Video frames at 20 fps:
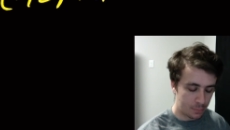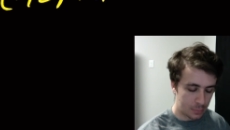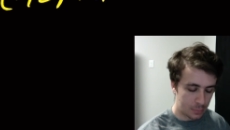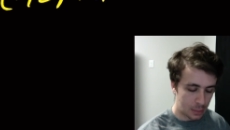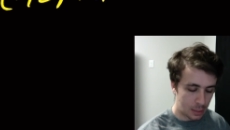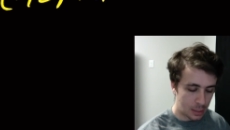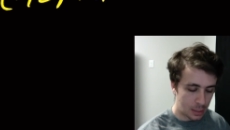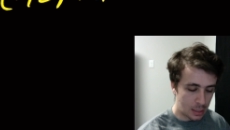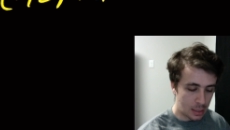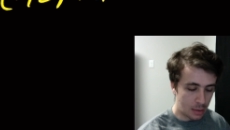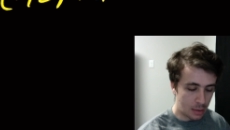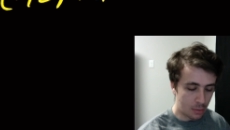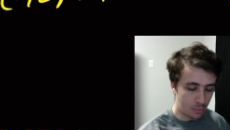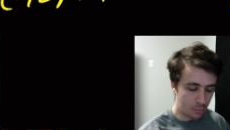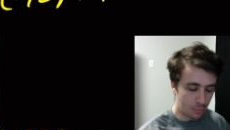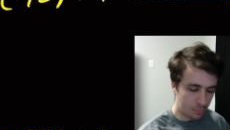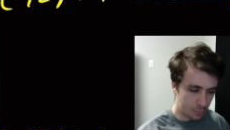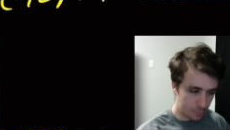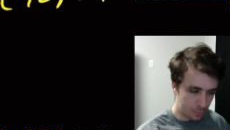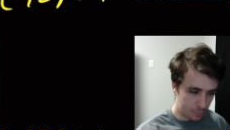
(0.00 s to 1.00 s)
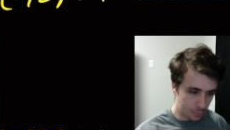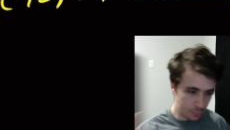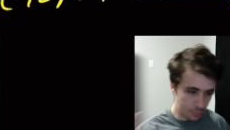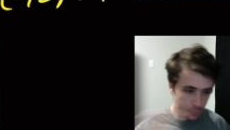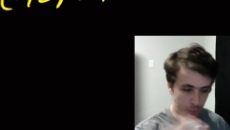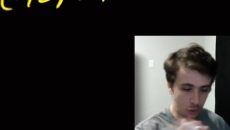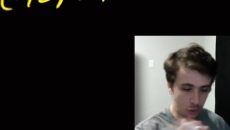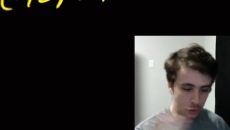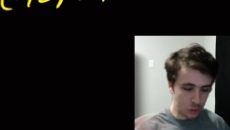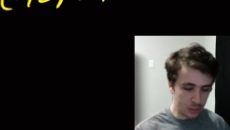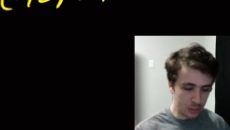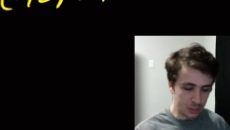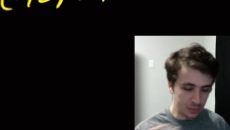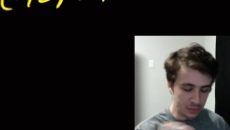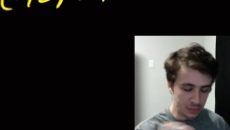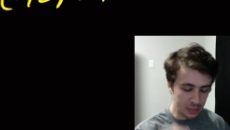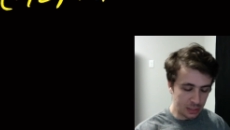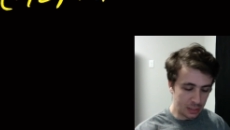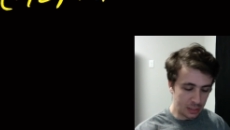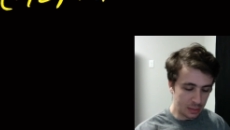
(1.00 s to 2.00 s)
uh, versions of
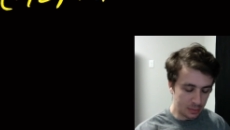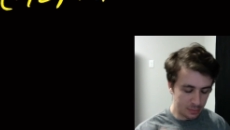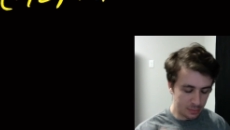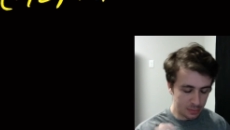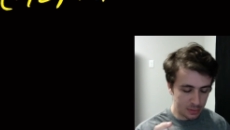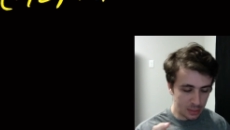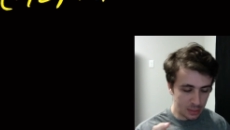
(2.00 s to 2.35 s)
the